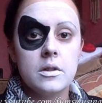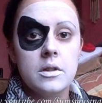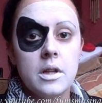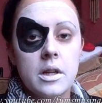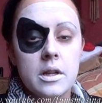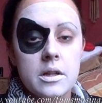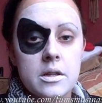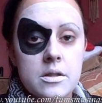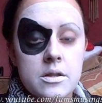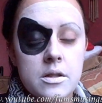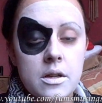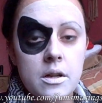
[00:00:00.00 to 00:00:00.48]

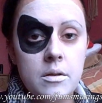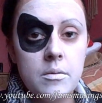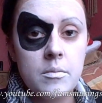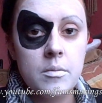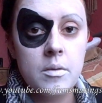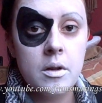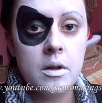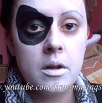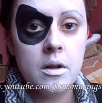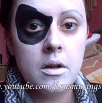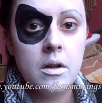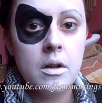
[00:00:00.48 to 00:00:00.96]
Like so.
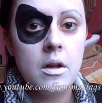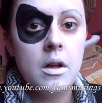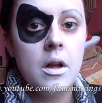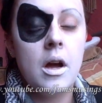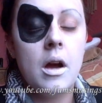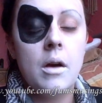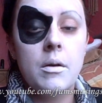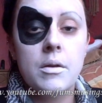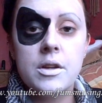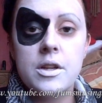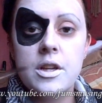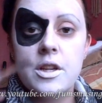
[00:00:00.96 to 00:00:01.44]

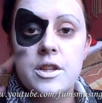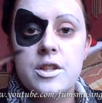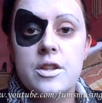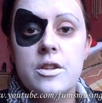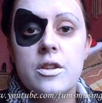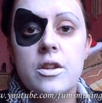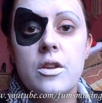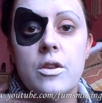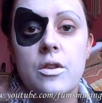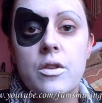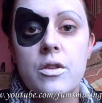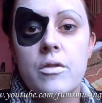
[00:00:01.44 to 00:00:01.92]
I'm going to do
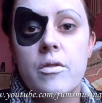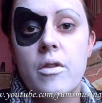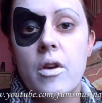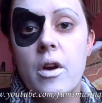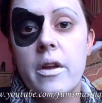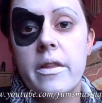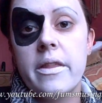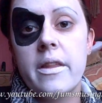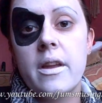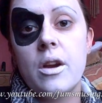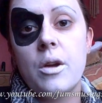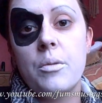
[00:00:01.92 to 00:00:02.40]
the other
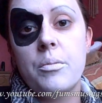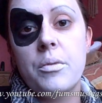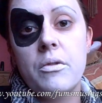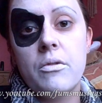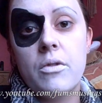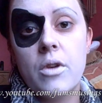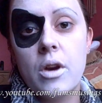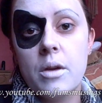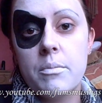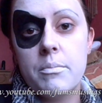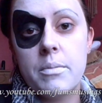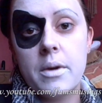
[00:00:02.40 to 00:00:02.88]
eye and then I'll be
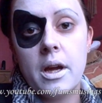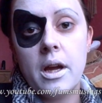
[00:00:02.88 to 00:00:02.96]
right